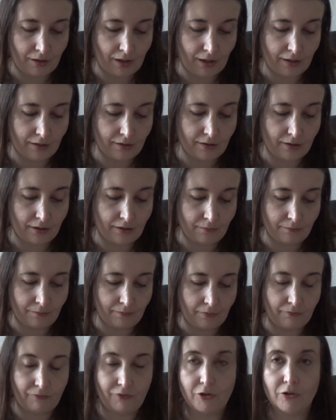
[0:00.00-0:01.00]
and
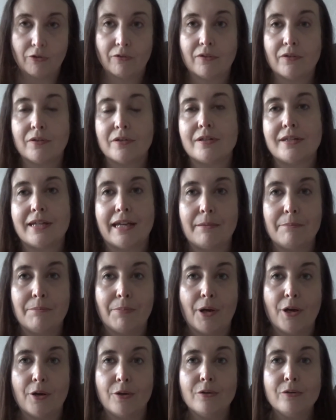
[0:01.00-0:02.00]
if you're in the same
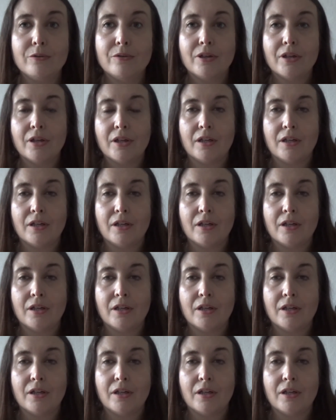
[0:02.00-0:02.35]
boat,